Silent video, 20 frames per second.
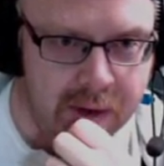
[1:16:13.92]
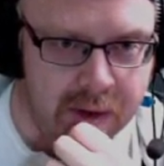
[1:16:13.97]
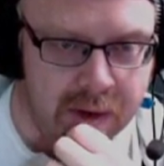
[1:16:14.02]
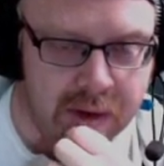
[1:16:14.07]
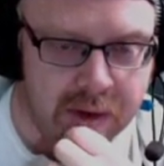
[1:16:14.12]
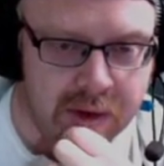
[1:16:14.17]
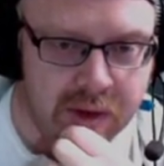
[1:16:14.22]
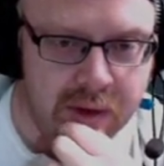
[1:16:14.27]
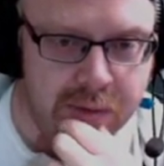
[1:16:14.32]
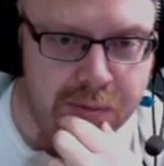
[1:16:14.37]

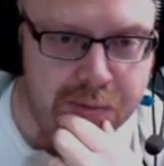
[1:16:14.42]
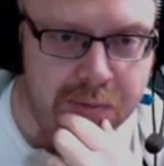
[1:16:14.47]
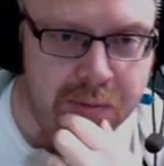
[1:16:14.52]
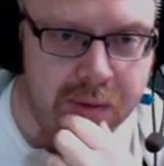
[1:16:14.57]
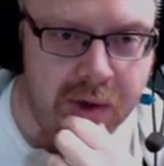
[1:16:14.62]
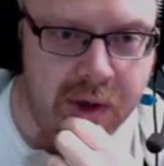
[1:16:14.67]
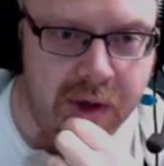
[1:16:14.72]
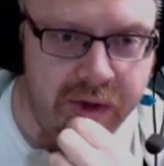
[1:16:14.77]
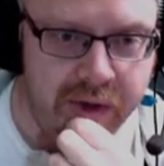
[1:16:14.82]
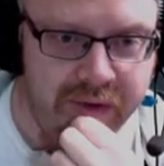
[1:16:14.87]
So
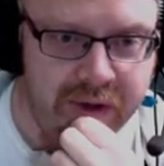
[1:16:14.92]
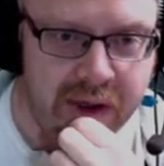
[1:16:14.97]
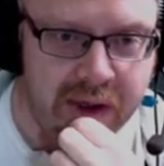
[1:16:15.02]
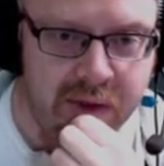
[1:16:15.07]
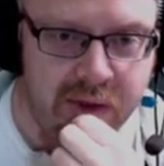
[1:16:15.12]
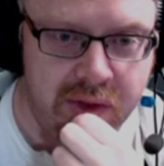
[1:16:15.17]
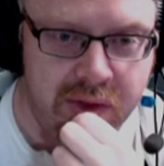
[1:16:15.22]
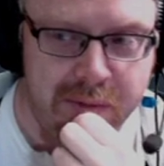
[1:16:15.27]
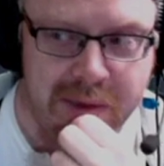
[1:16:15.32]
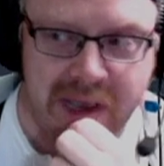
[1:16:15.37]

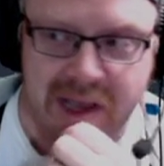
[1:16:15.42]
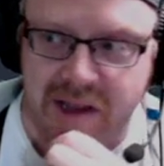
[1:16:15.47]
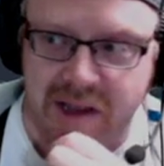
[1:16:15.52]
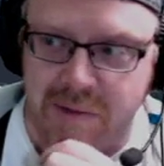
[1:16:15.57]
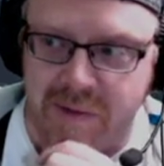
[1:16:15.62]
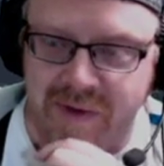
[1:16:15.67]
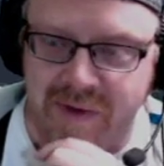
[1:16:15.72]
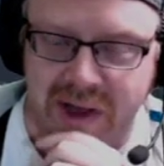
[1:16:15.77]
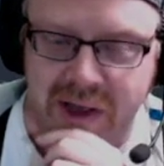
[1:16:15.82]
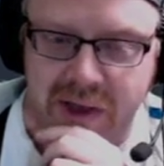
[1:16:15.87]
the
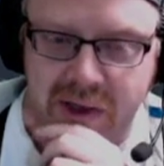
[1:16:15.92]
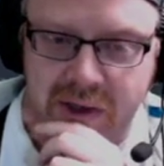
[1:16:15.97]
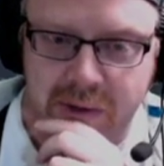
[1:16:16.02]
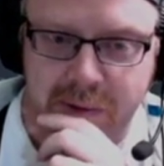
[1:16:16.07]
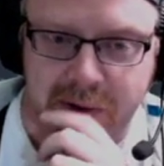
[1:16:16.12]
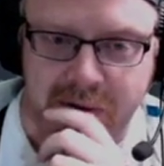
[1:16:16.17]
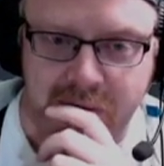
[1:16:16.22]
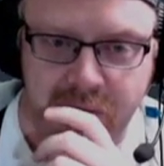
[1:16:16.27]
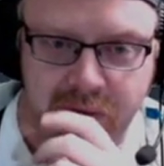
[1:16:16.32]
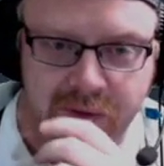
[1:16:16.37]
maximum value could
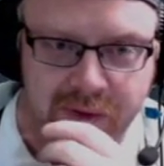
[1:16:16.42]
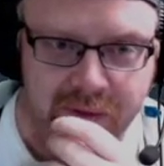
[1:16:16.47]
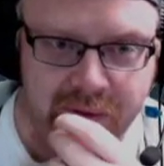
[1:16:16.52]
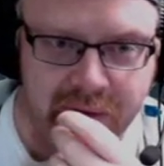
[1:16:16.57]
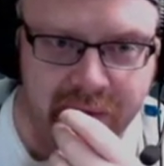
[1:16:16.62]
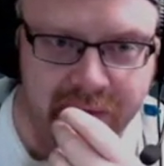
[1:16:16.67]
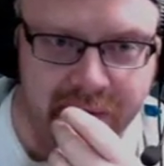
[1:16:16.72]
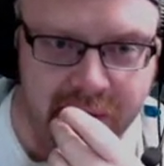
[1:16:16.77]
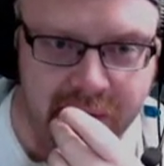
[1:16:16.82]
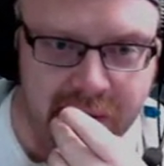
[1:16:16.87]
be
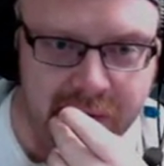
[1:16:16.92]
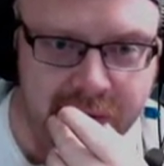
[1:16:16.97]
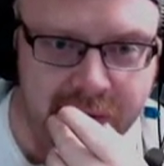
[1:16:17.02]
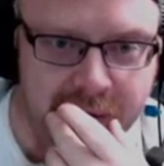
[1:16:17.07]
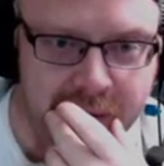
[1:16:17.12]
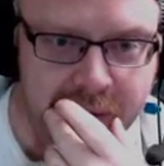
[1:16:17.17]
255.